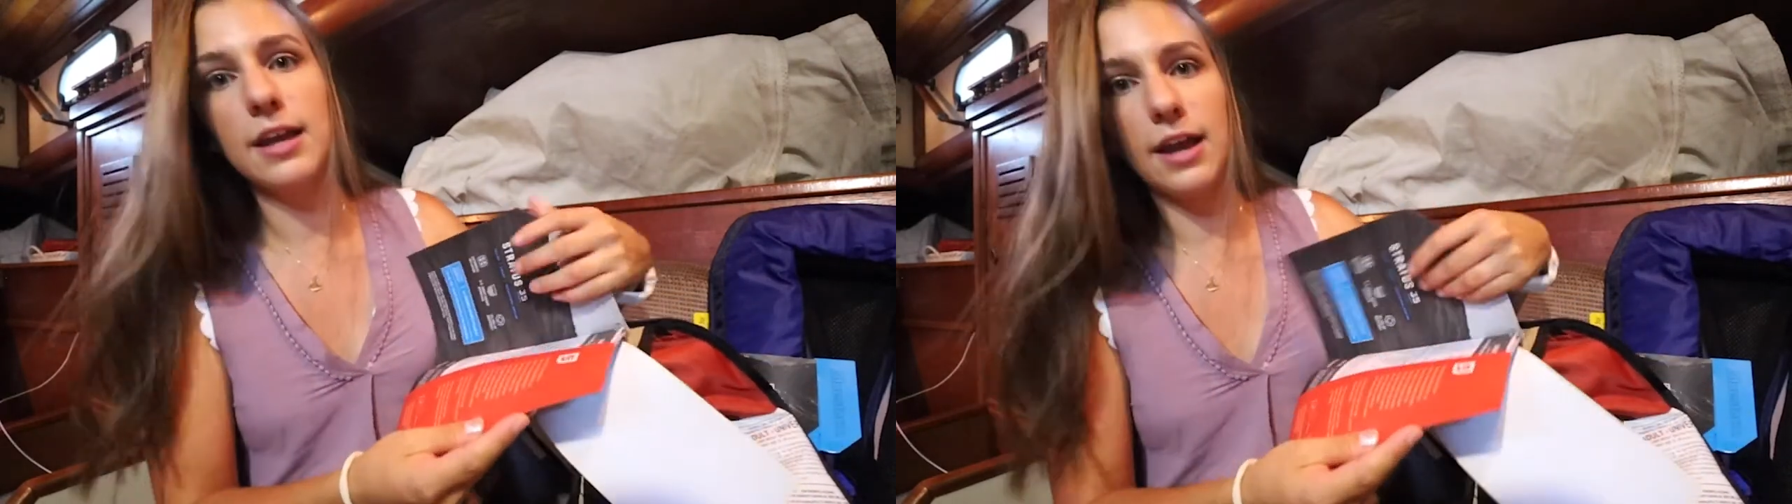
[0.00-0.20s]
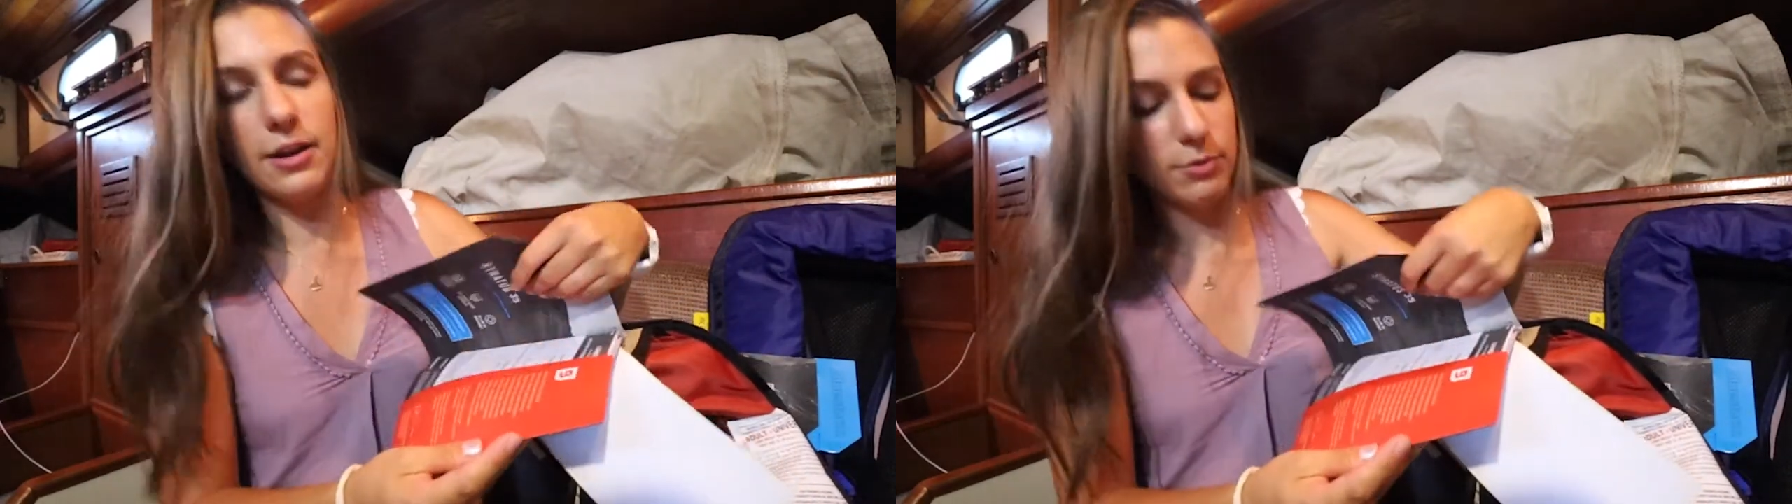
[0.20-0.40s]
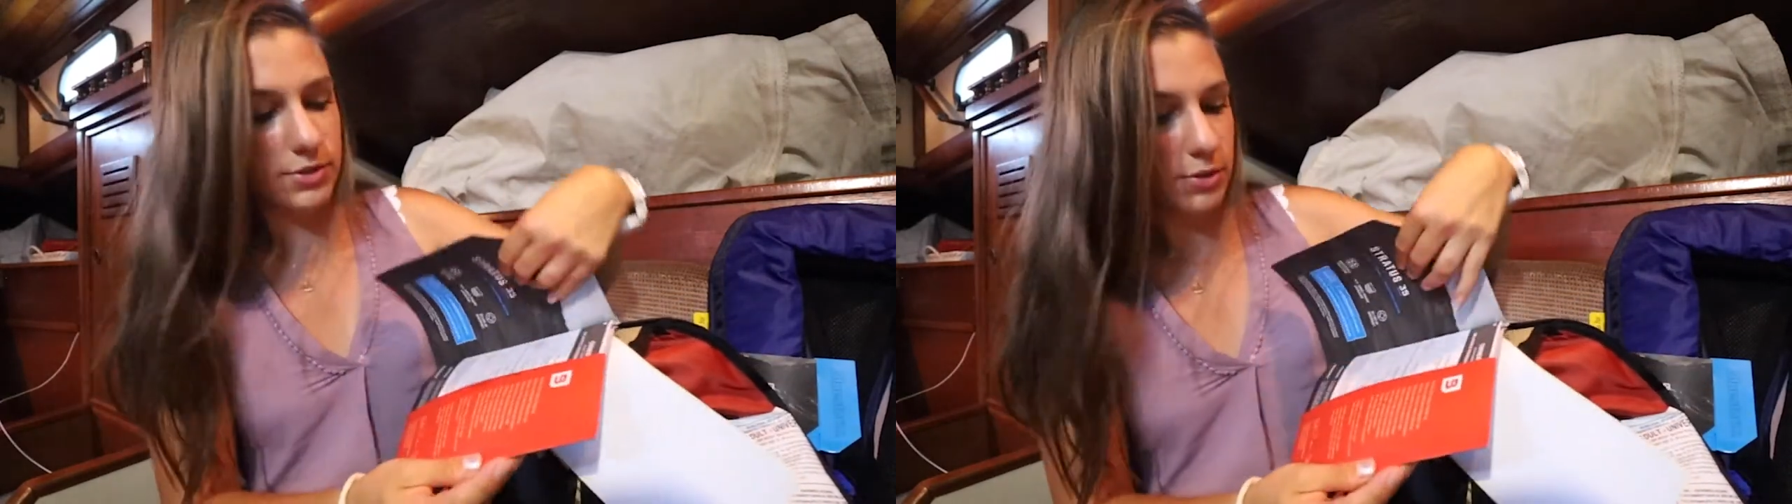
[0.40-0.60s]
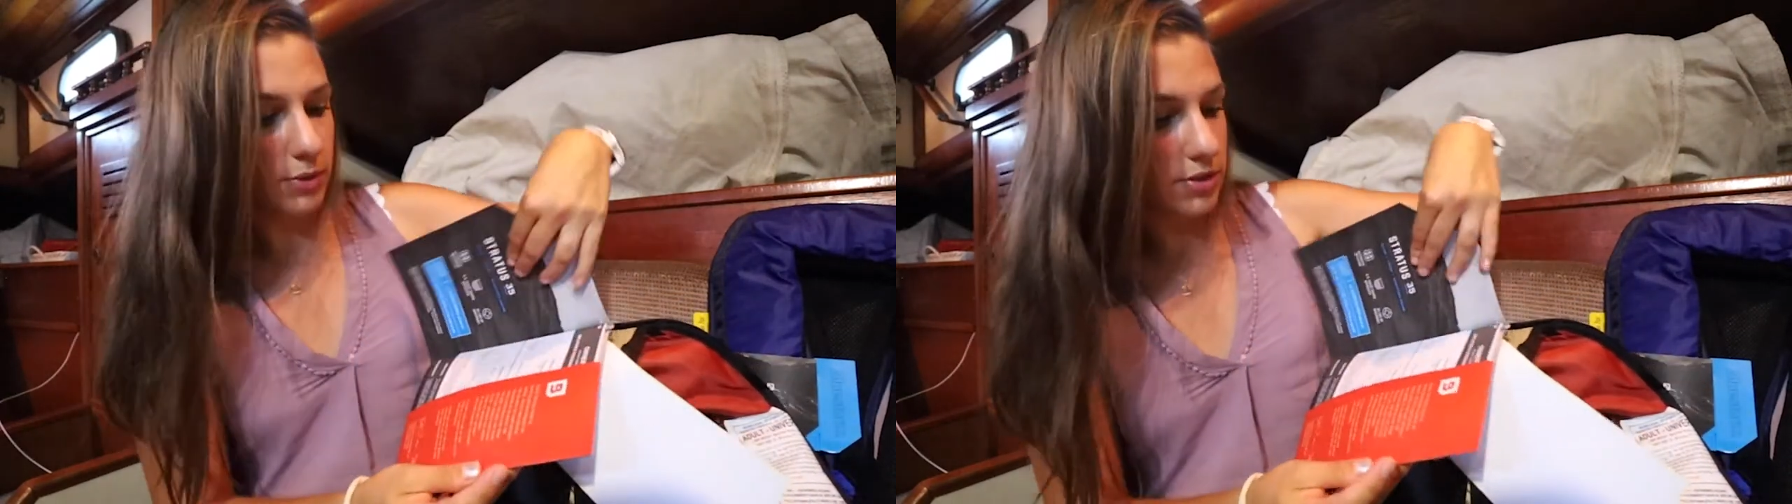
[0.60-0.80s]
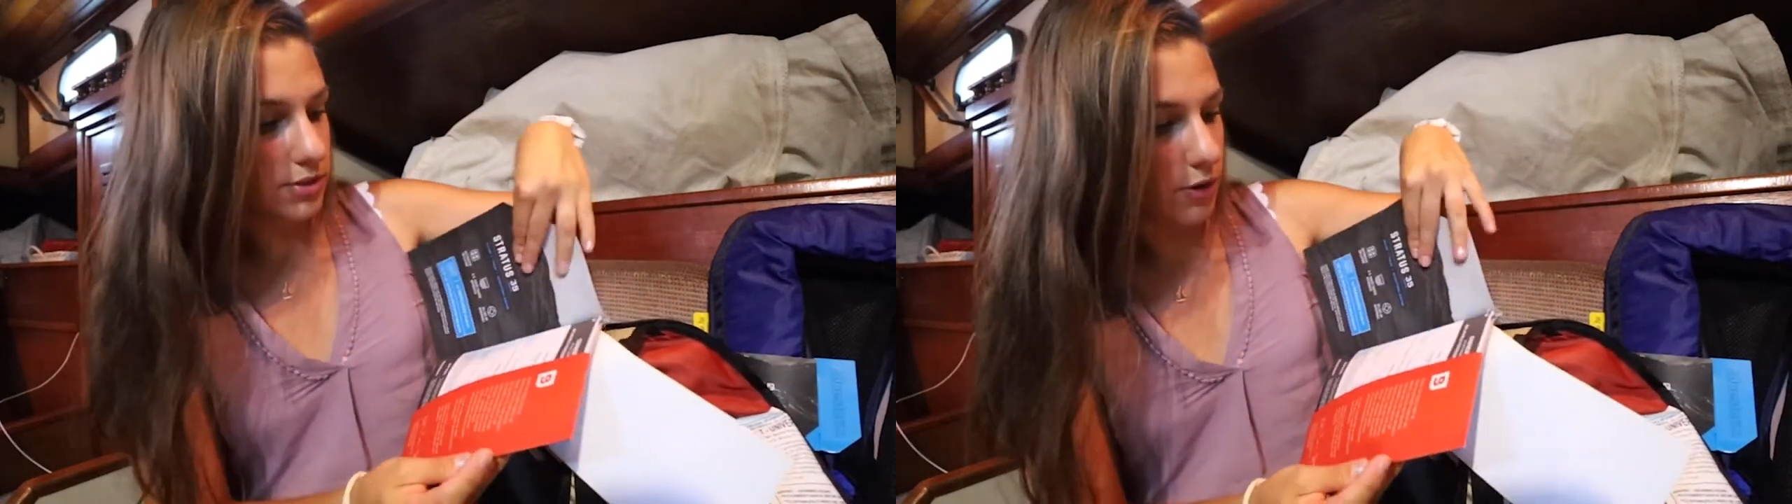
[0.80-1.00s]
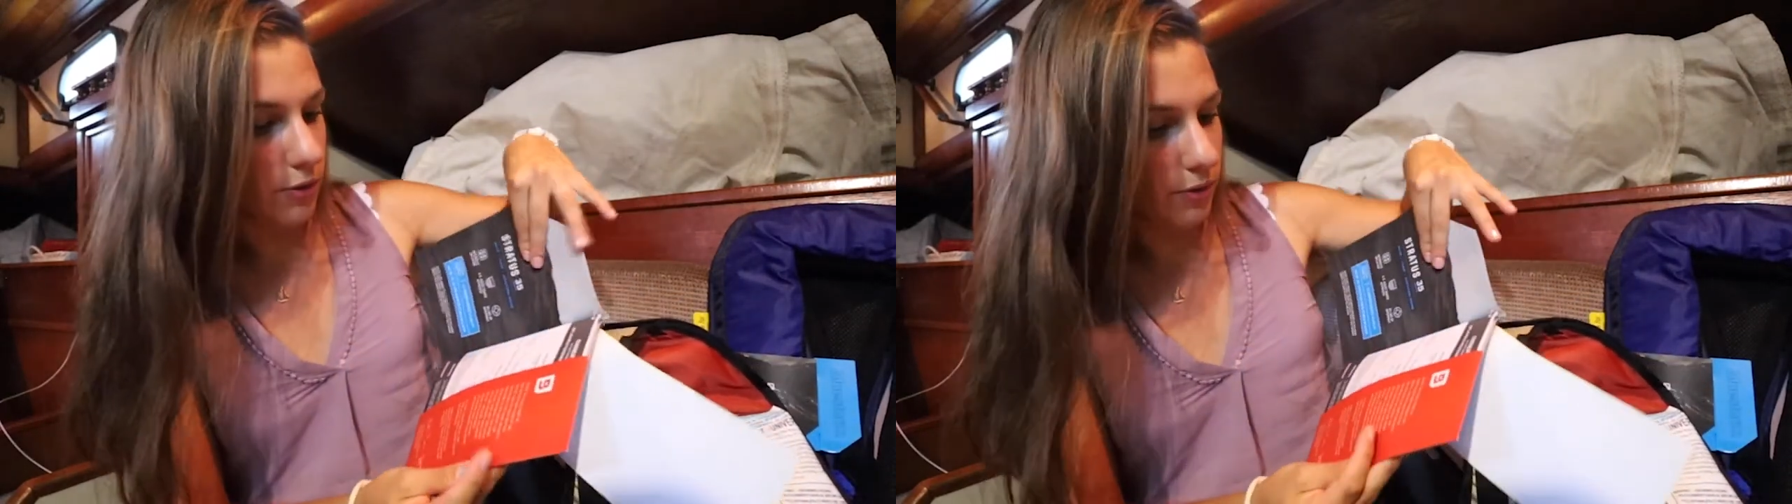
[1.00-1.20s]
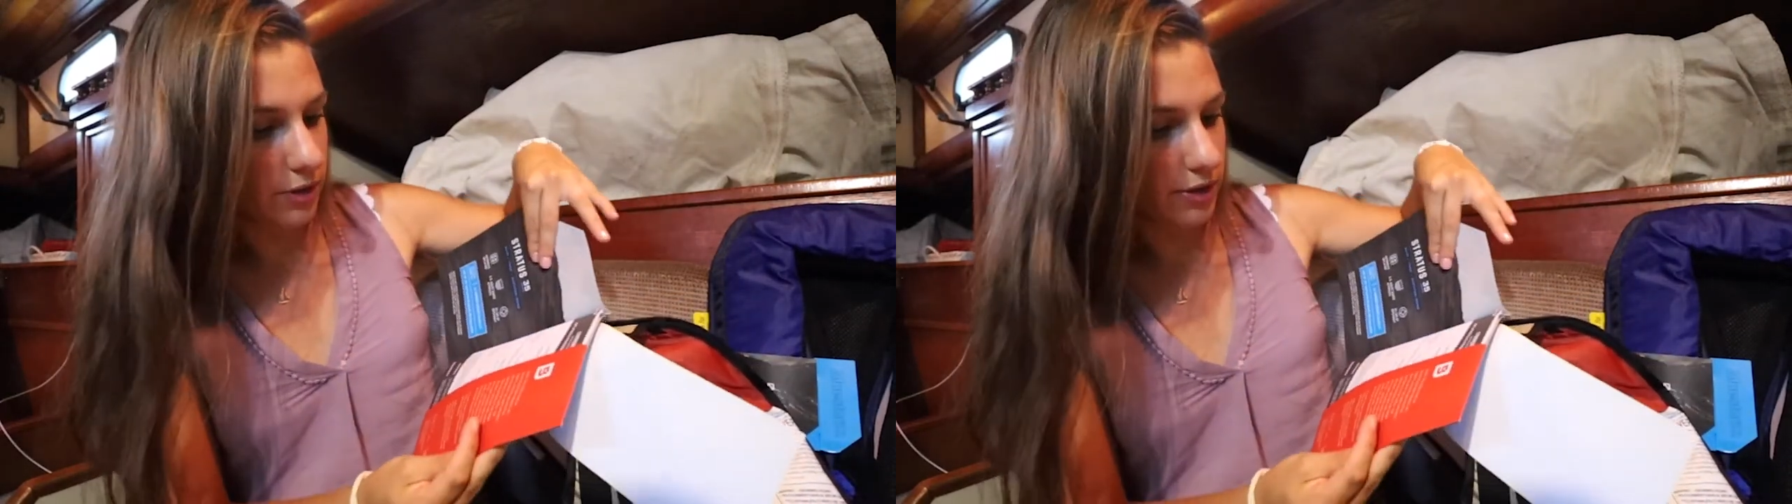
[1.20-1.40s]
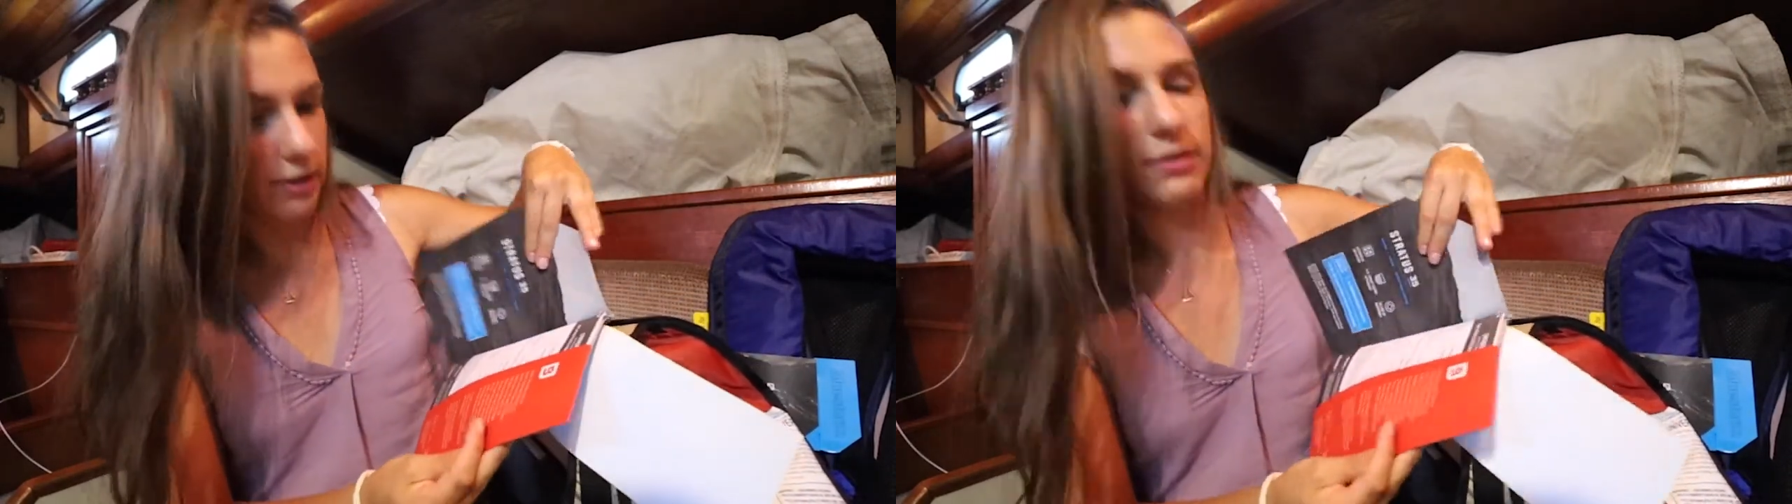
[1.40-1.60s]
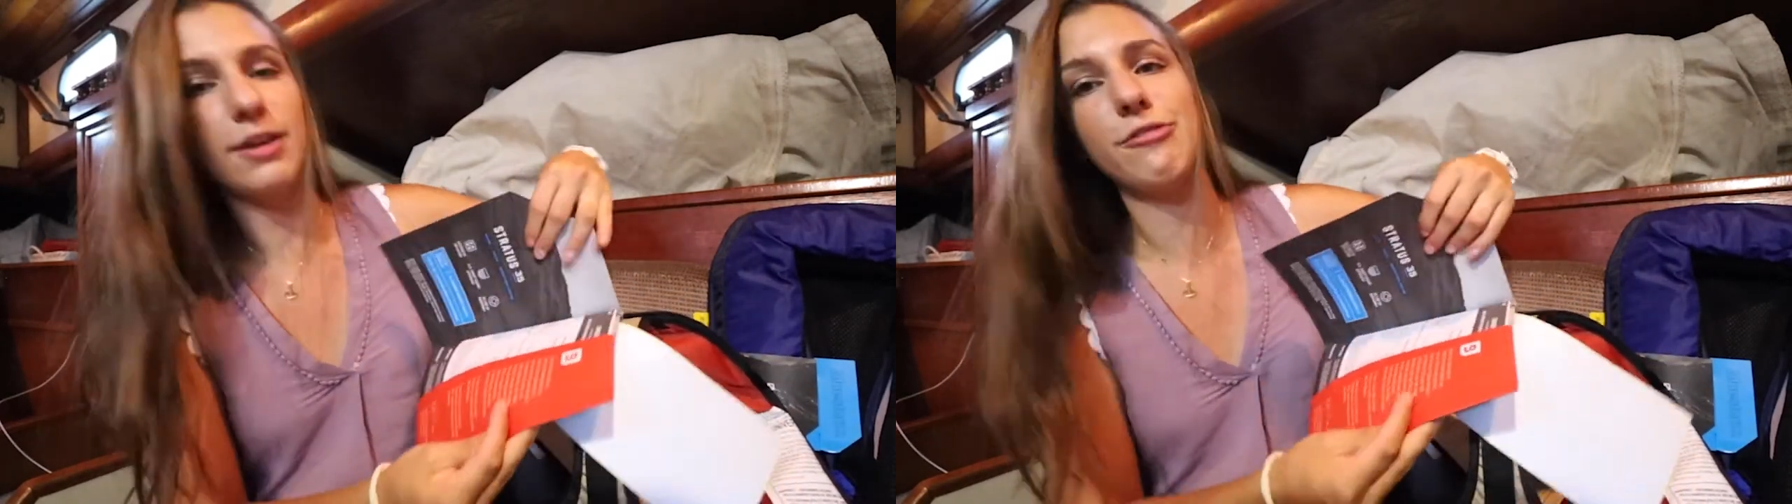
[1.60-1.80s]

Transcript: kind of was the worst, so I'm not